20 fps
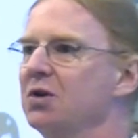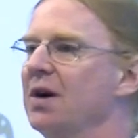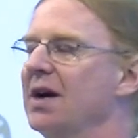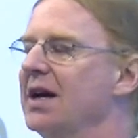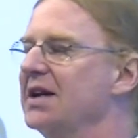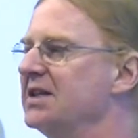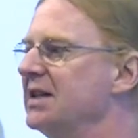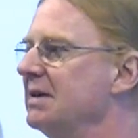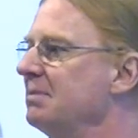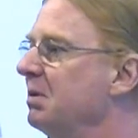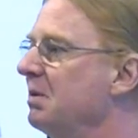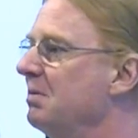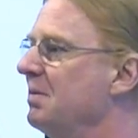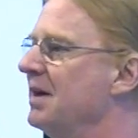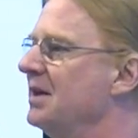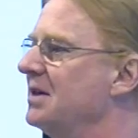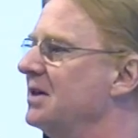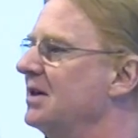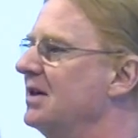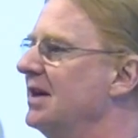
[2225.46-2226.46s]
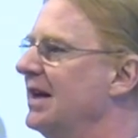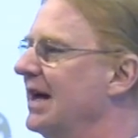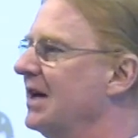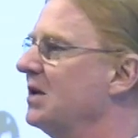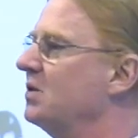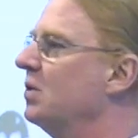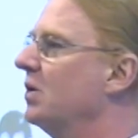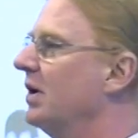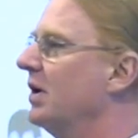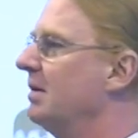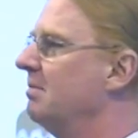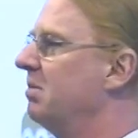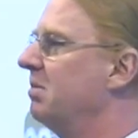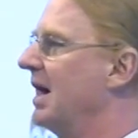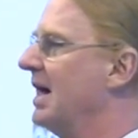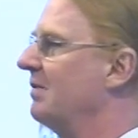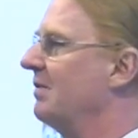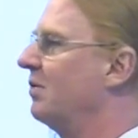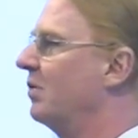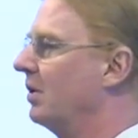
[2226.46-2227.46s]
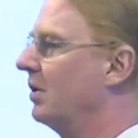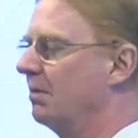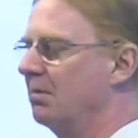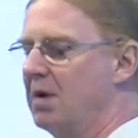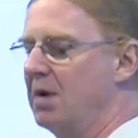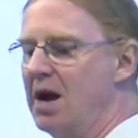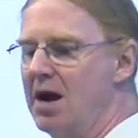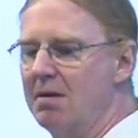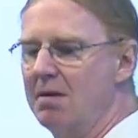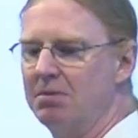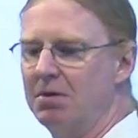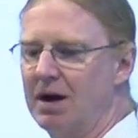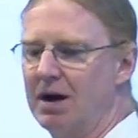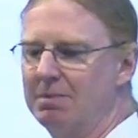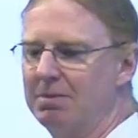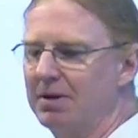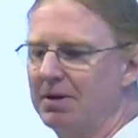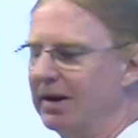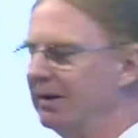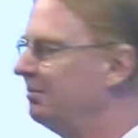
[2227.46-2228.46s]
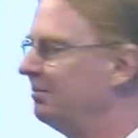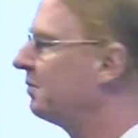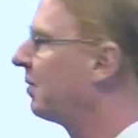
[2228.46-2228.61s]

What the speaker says: has implemented the Android platform properly.